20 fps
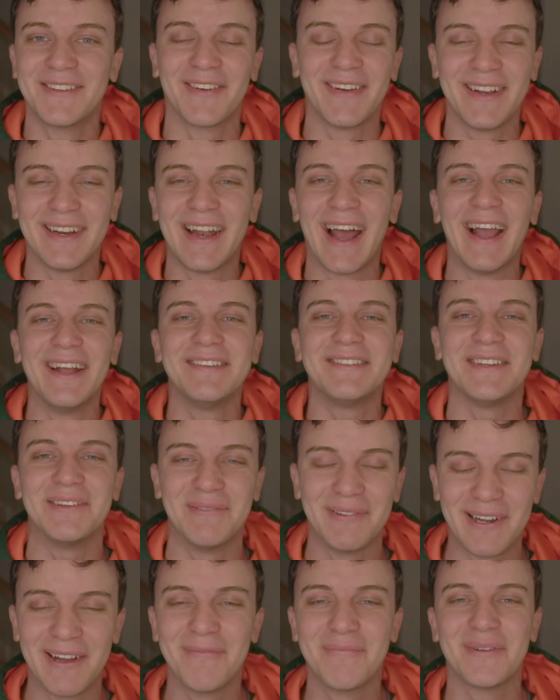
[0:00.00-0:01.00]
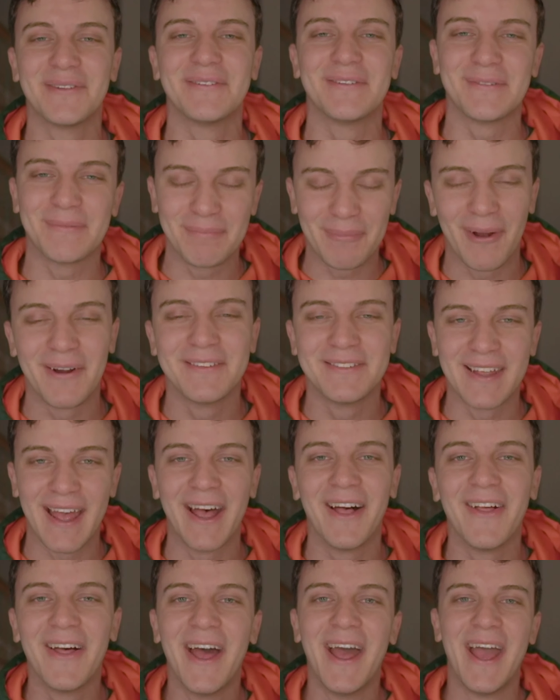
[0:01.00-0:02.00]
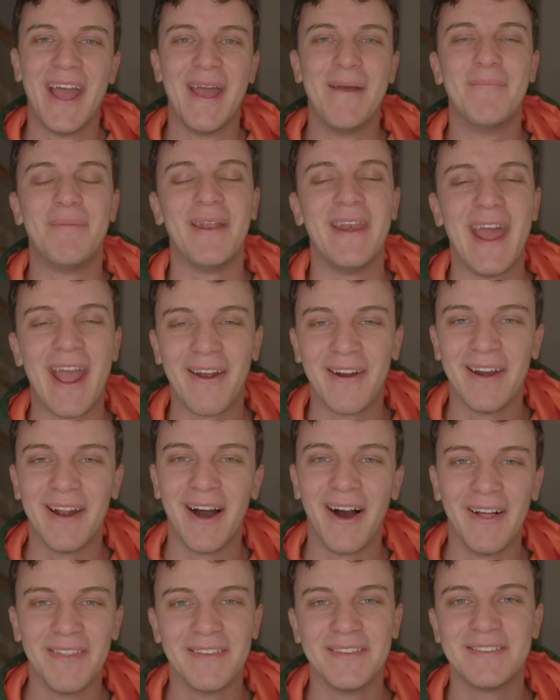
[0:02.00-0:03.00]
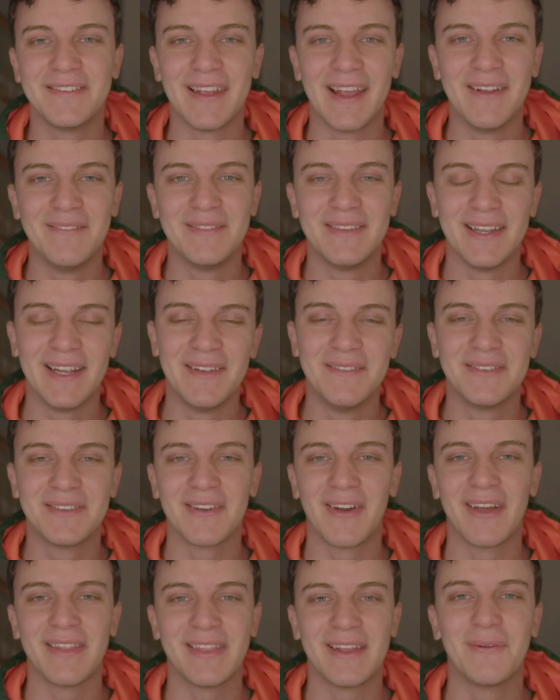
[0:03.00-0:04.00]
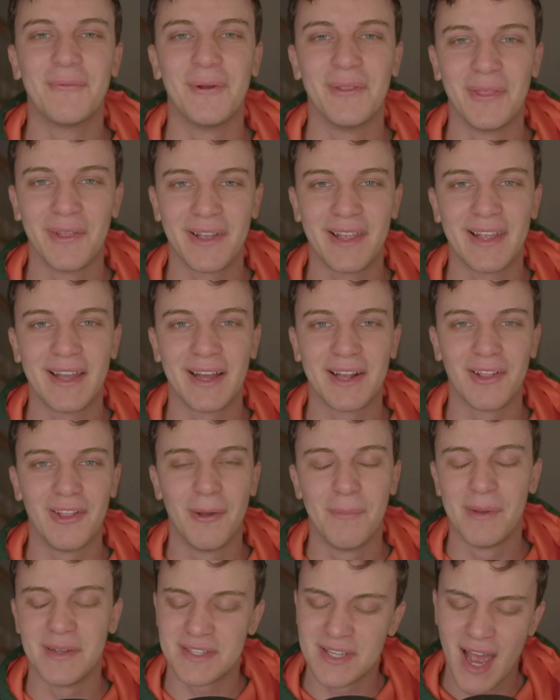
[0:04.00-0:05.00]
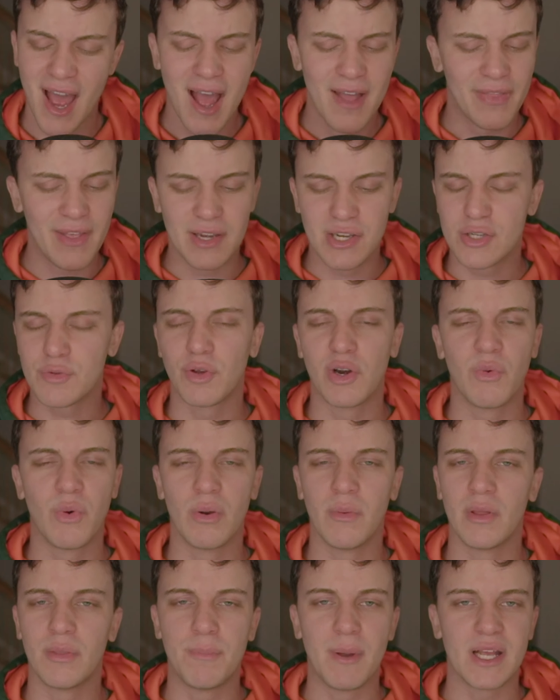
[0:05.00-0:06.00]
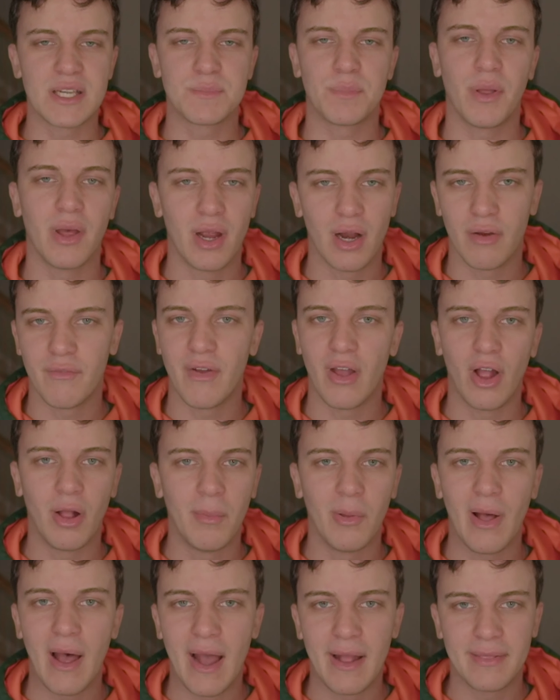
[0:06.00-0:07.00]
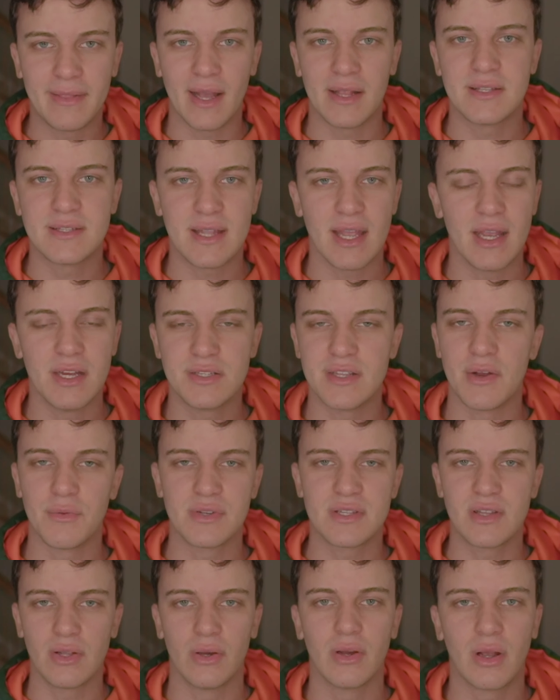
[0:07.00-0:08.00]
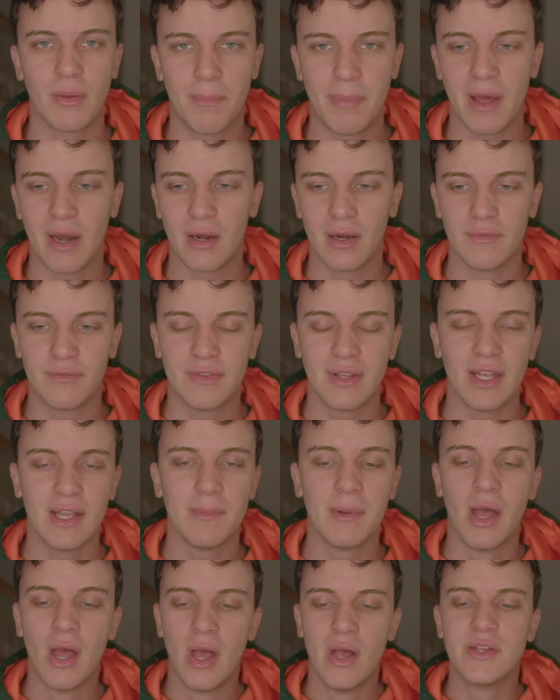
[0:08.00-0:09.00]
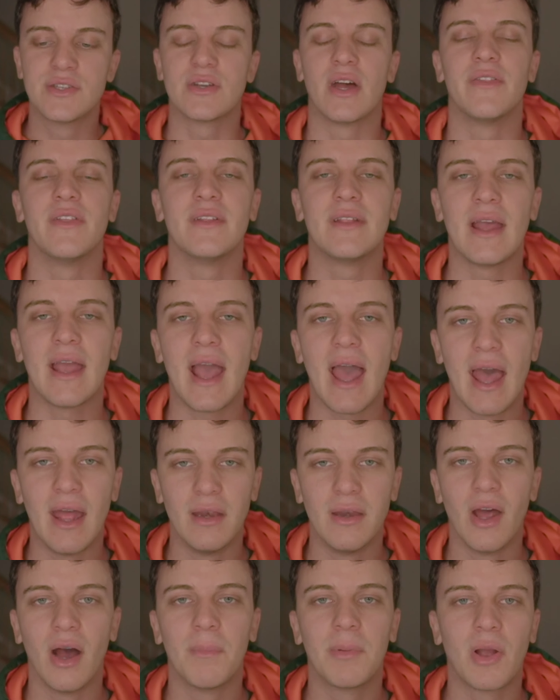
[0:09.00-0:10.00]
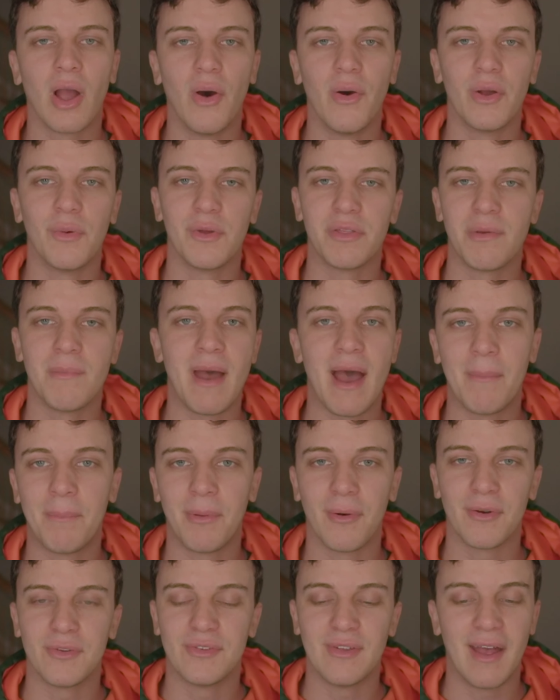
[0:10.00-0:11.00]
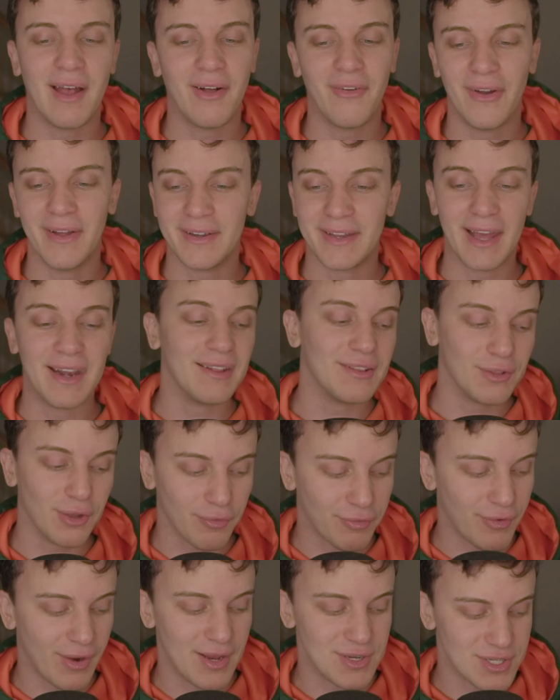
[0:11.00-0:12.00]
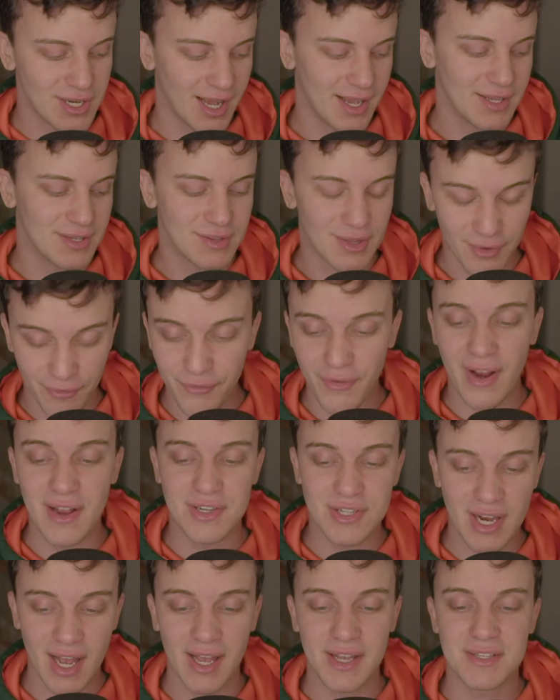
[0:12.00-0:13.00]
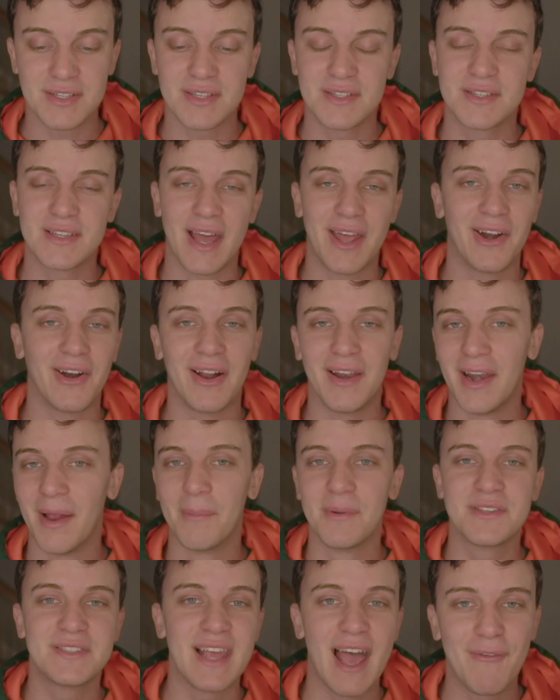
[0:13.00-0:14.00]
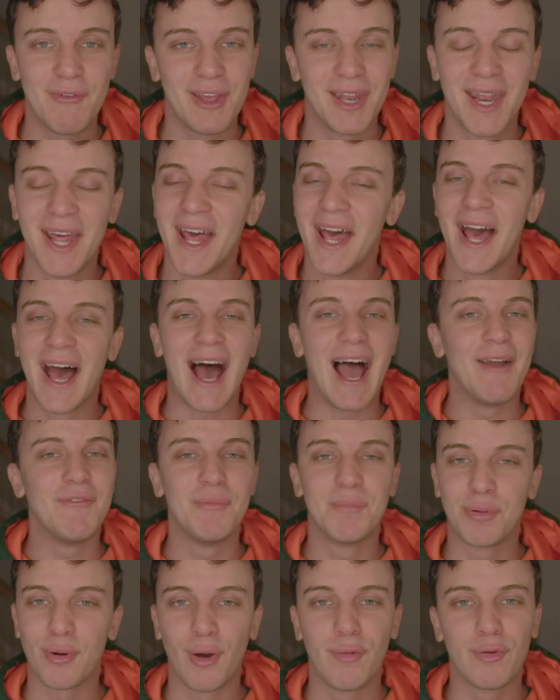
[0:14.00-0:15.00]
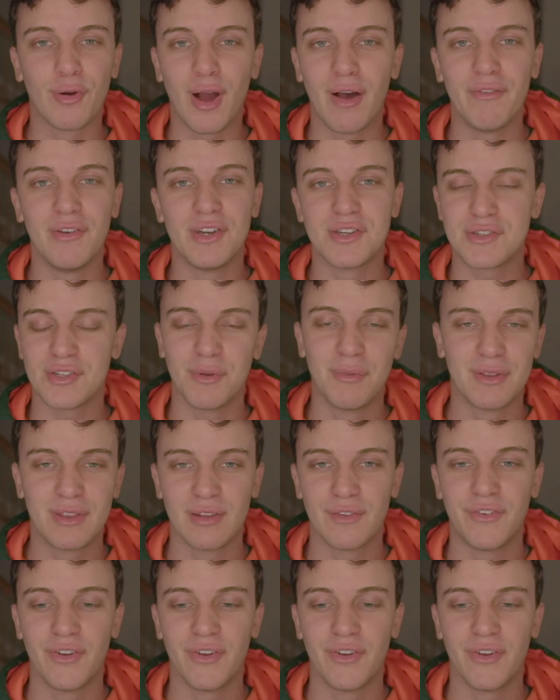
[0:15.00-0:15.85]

2019. we Would have Barzal and Panarin on the same team. So I think when looking at Columbus, they just would have went with best player available at that stage. They were still a competitive team, so I think they end up going with a Matt Barzal and getting their franchise their franchise center. At number seven, Ivan Provorov initially went to